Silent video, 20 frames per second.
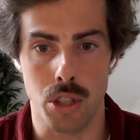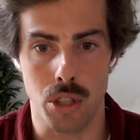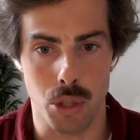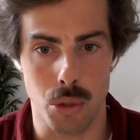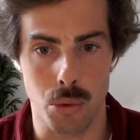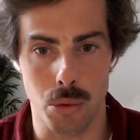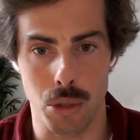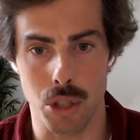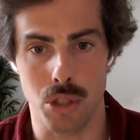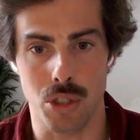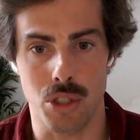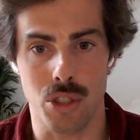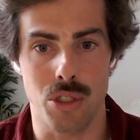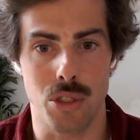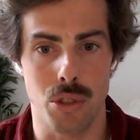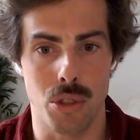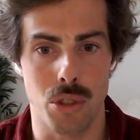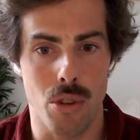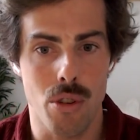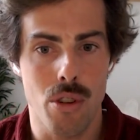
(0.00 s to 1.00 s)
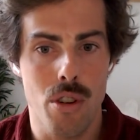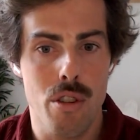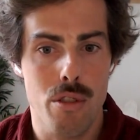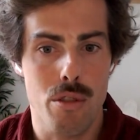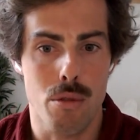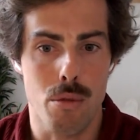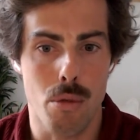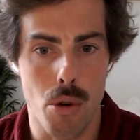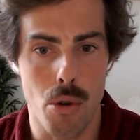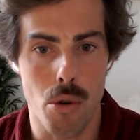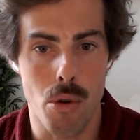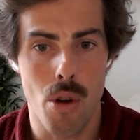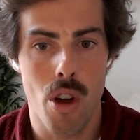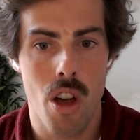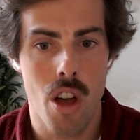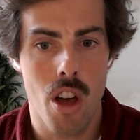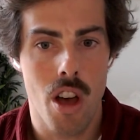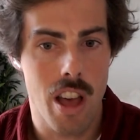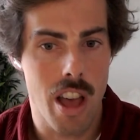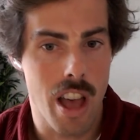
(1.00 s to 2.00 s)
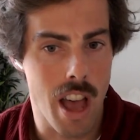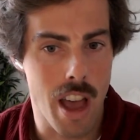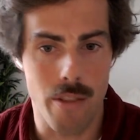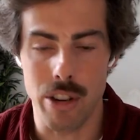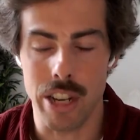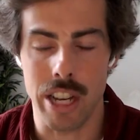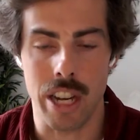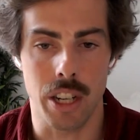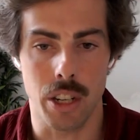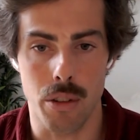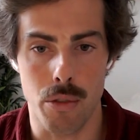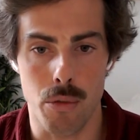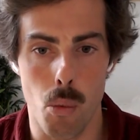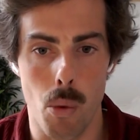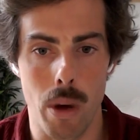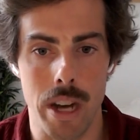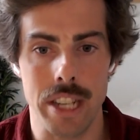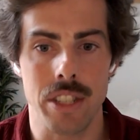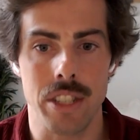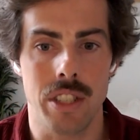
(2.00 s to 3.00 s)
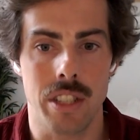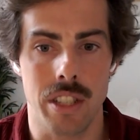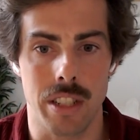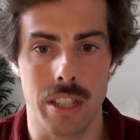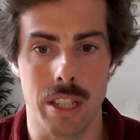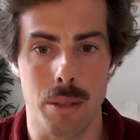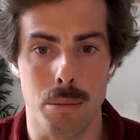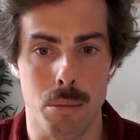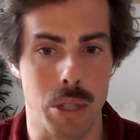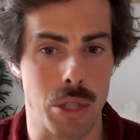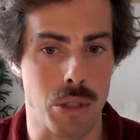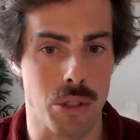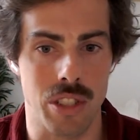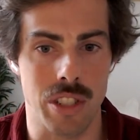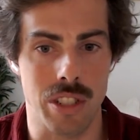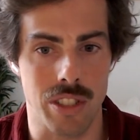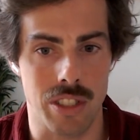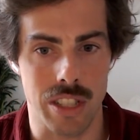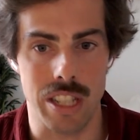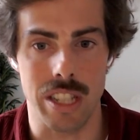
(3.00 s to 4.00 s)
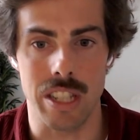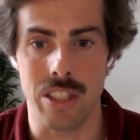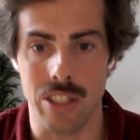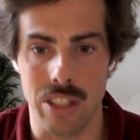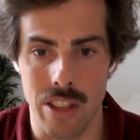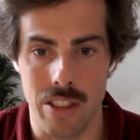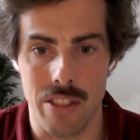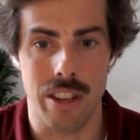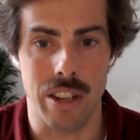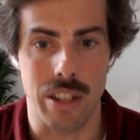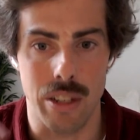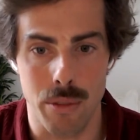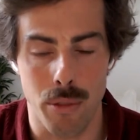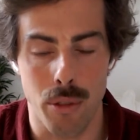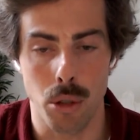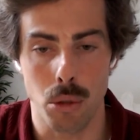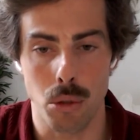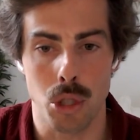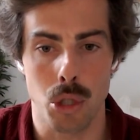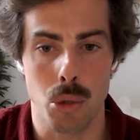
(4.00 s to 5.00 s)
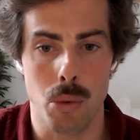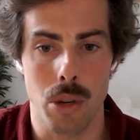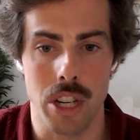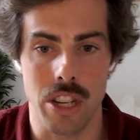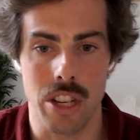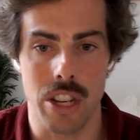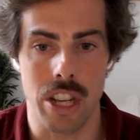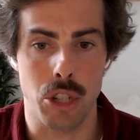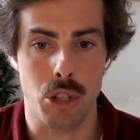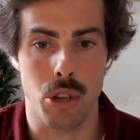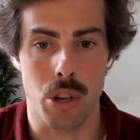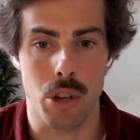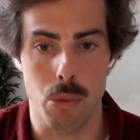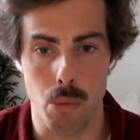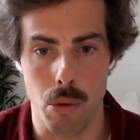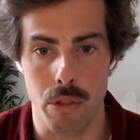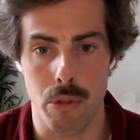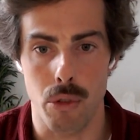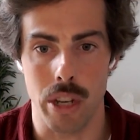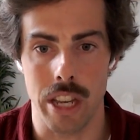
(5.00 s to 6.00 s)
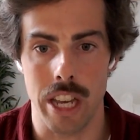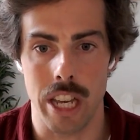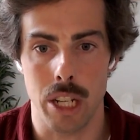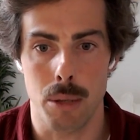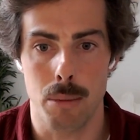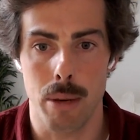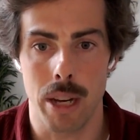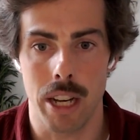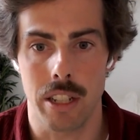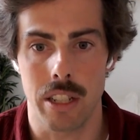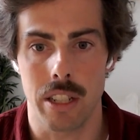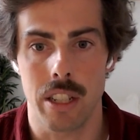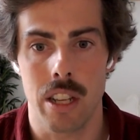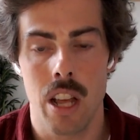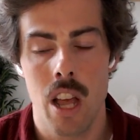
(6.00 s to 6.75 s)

So we just throw every kind of waste in it because it's easy, then it floats away in nature and we forget about it.